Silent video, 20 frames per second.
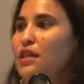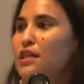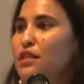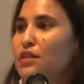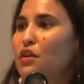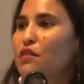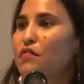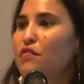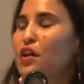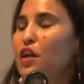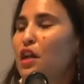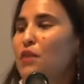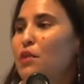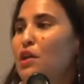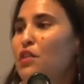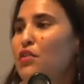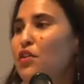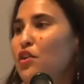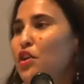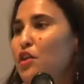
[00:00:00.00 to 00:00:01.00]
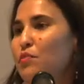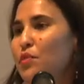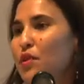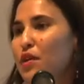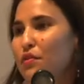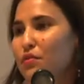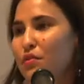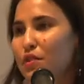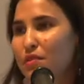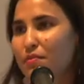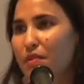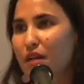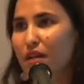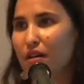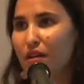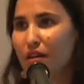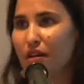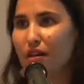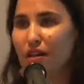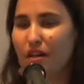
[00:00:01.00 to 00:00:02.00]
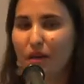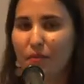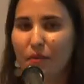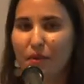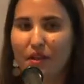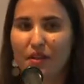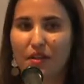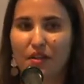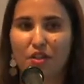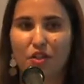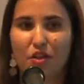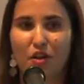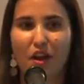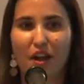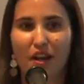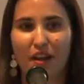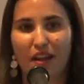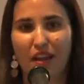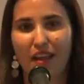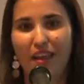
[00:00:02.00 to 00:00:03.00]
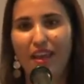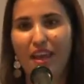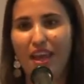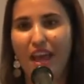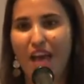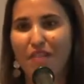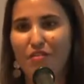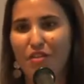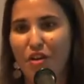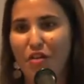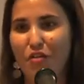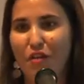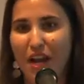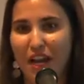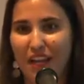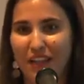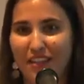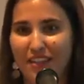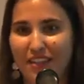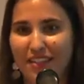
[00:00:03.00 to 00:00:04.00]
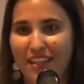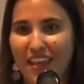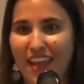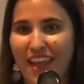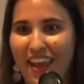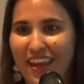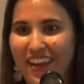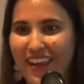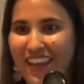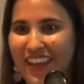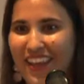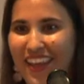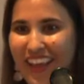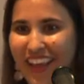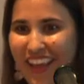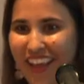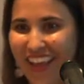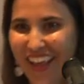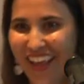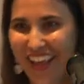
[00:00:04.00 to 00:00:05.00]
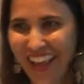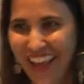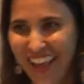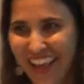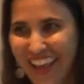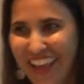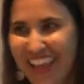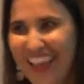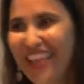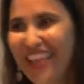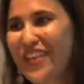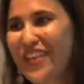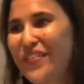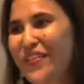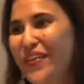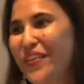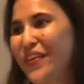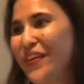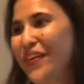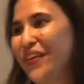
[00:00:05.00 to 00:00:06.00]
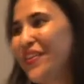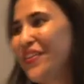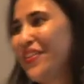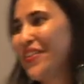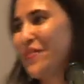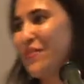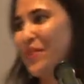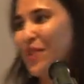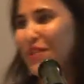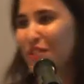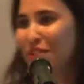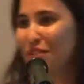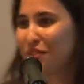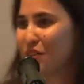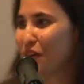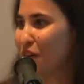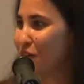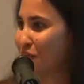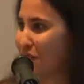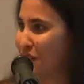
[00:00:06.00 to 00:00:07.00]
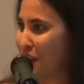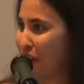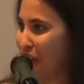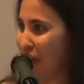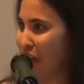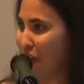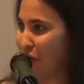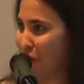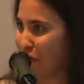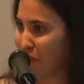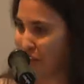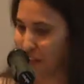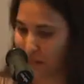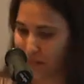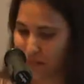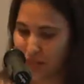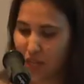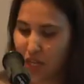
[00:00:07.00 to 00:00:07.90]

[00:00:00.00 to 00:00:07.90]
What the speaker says: So I felt like my third birth was I'm going to try and have a crack at this again with all of the personal goals that I had for it.